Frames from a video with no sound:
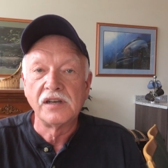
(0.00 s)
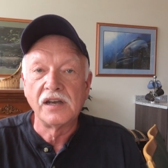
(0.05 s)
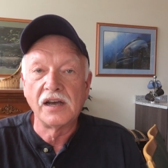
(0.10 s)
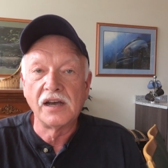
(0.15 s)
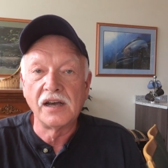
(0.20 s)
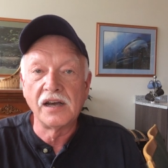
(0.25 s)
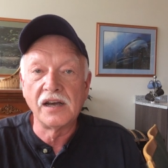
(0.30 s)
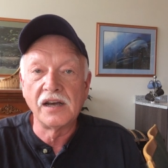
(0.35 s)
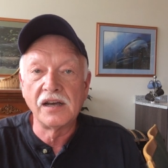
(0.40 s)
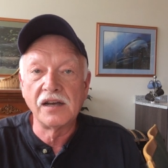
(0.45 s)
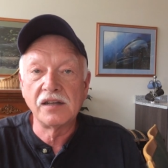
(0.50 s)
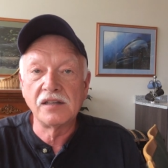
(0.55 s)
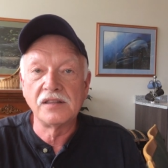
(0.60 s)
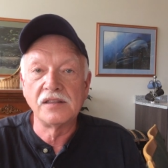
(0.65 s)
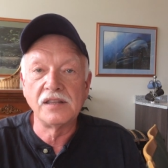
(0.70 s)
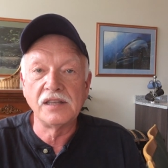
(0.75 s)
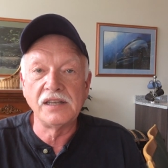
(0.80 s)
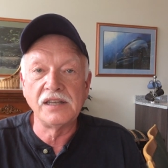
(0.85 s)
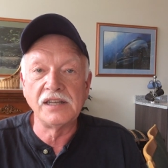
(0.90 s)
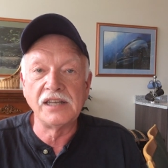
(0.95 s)

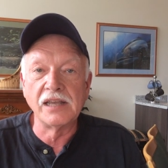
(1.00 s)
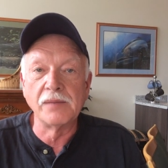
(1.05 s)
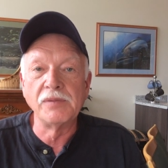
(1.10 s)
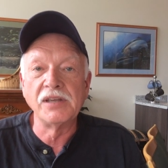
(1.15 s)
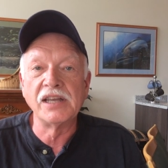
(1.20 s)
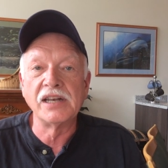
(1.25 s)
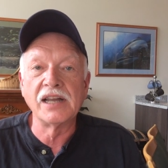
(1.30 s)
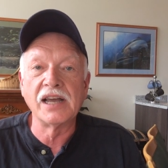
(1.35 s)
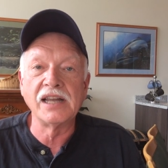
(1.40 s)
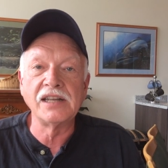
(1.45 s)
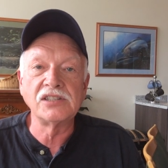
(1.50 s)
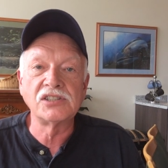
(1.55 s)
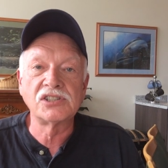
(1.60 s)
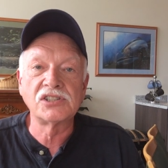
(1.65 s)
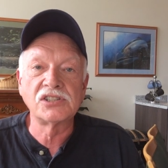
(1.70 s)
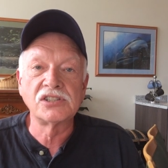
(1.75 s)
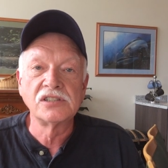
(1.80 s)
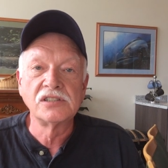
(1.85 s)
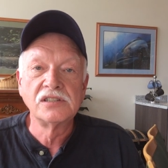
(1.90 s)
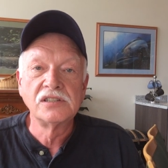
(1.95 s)
the
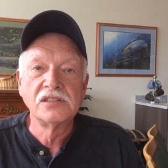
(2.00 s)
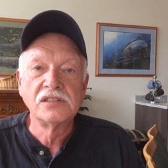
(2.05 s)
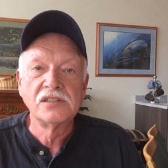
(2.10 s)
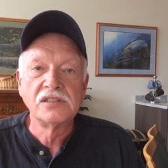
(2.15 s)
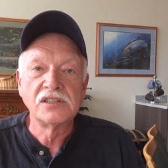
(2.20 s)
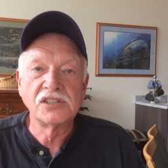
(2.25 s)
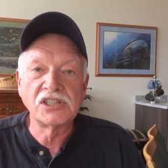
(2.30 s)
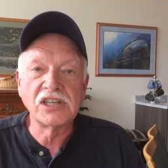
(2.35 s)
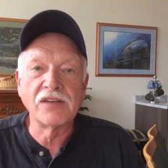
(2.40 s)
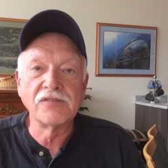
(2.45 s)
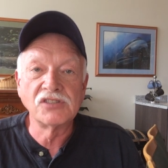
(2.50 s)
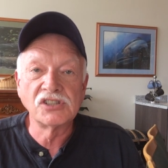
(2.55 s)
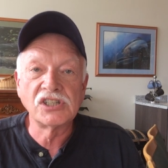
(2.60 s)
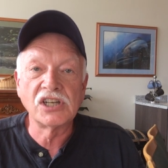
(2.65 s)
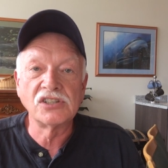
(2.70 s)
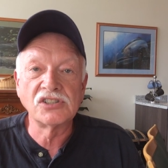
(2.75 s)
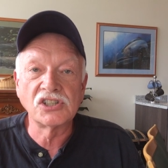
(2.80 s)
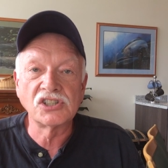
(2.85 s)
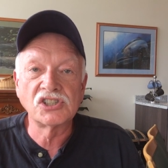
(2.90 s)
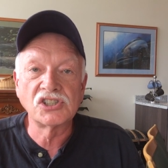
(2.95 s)
Gibeonites, the seven
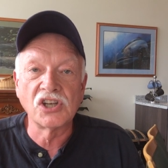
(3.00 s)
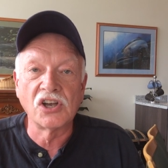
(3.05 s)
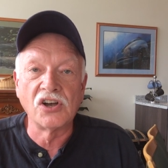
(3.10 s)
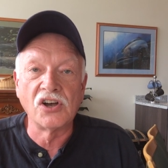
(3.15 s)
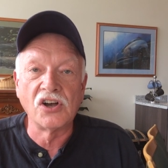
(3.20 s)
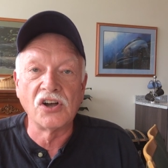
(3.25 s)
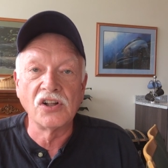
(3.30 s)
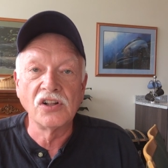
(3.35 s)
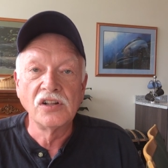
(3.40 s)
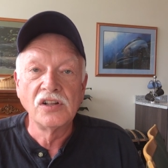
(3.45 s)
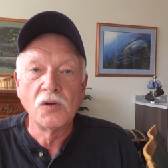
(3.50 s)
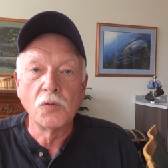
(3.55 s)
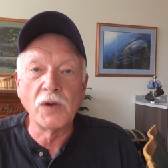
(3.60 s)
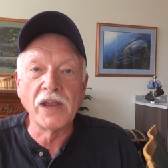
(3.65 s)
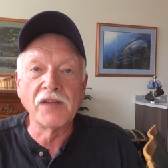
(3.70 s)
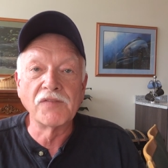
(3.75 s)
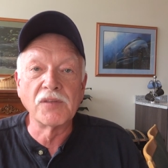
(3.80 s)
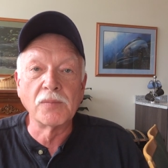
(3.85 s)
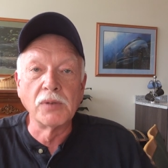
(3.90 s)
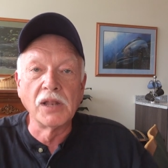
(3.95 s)
sons of Saul.
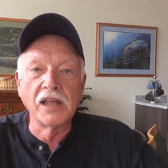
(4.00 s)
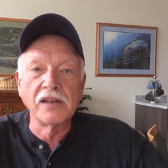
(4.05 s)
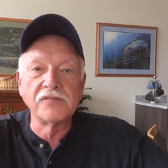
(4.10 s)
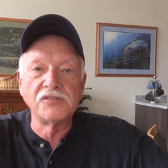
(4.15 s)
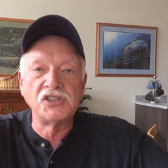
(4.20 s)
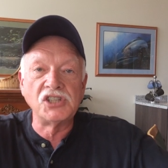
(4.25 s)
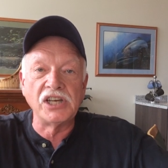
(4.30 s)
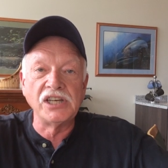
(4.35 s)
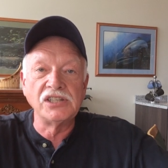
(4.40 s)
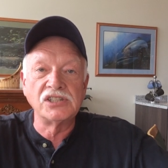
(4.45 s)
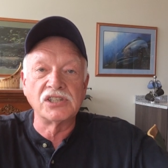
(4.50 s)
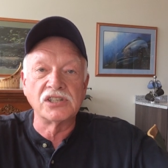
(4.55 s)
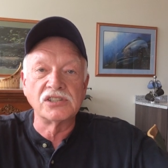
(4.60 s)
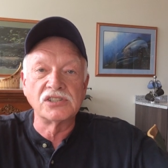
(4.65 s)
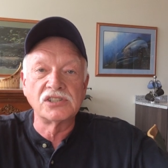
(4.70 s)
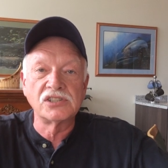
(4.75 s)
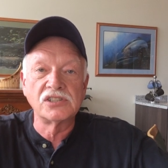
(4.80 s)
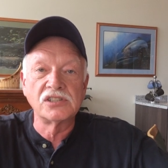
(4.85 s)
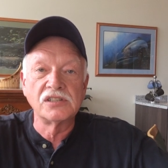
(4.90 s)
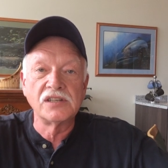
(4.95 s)
We have the blood of
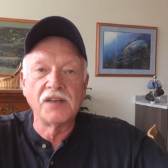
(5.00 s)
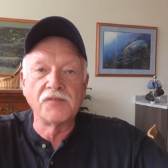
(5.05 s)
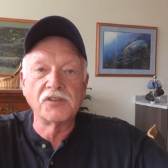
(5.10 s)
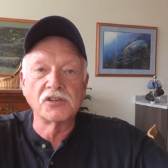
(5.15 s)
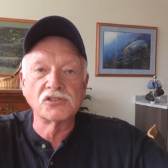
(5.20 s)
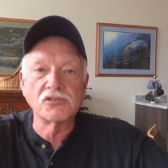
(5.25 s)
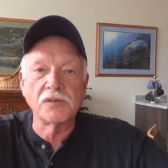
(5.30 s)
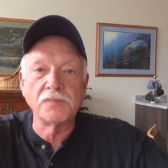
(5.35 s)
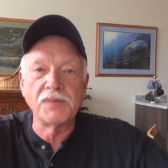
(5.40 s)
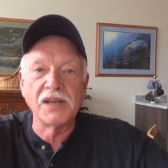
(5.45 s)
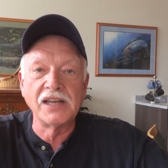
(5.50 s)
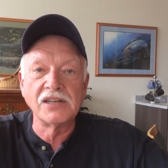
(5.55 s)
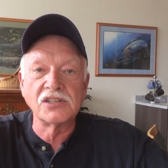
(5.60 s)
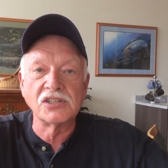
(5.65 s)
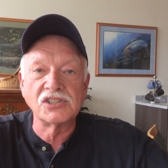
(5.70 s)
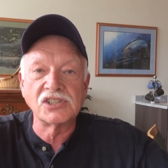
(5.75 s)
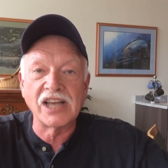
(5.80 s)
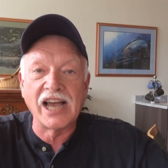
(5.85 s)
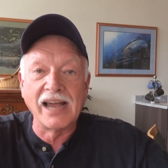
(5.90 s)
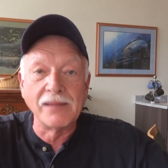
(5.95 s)
Jesus, if there's
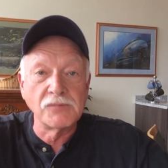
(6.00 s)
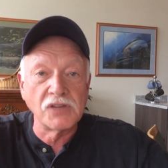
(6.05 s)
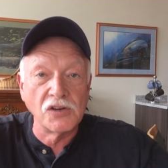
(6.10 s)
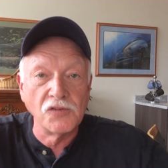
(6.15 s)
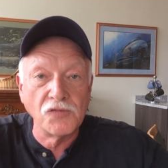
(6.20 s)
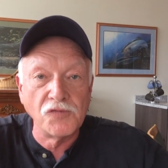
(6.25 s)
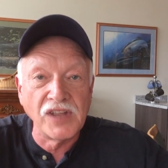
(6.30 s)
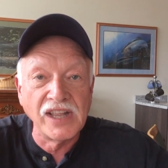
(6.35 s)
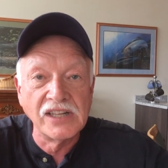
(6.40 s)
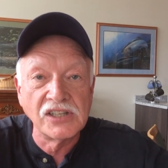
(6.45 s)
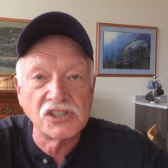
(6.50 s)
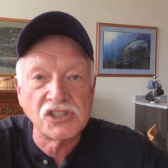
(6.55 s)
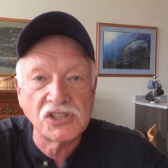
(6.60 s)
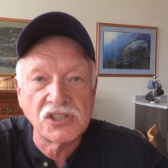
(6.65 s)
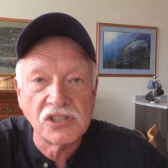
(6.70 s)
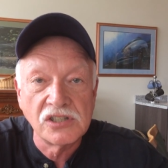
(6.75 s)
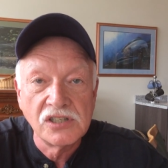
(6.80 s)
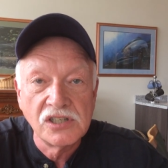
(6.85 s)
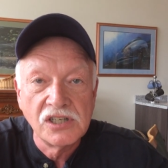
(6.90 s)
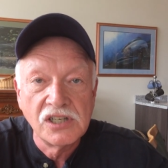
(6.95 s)
repentance. I'm
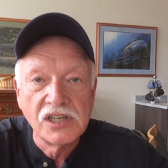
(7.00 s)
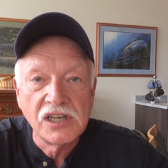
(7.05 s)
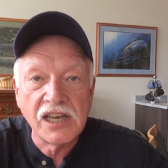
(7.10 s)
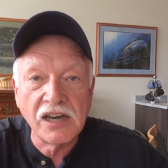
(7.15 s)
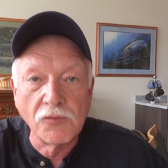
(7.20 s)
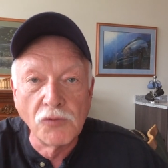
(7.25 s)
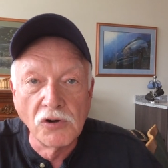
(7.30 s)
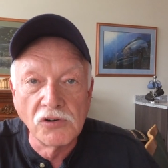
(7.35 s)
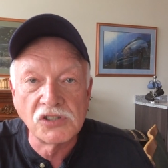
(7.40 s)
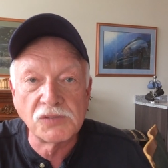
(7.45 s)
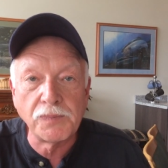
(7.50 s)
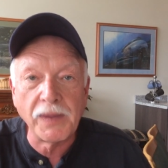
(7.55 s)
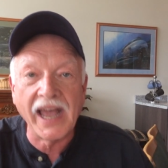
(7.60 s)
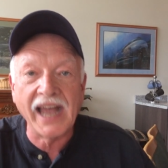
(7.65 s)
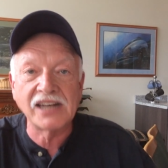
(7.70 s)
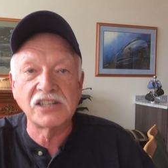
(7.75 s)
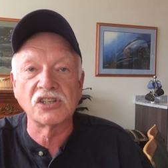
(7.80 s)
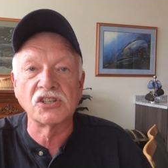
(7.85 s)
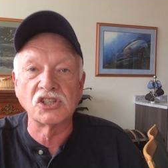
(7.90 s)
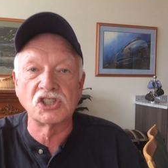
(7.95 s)
convinced it roots
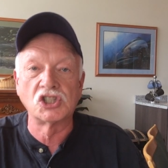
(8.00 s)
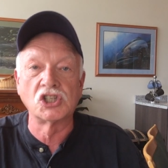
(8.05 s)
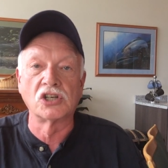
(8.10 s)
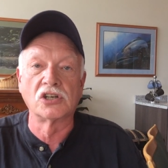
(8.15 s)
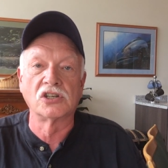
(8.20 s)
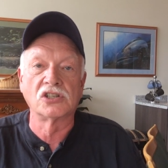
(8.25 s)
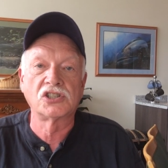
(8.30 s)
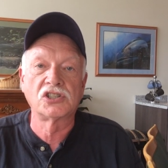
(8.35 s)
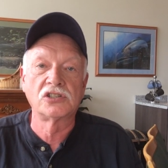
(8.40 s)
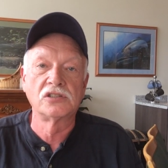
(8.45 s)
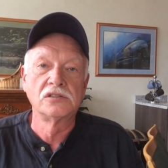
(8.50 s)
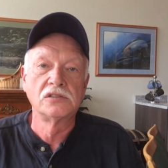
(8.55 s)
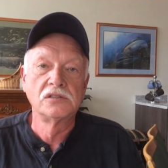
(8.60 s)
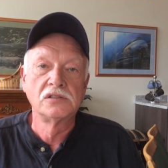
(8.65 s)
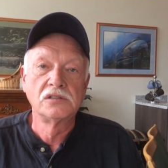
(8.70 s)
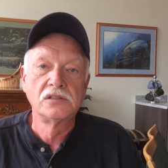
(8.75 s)
back to the church,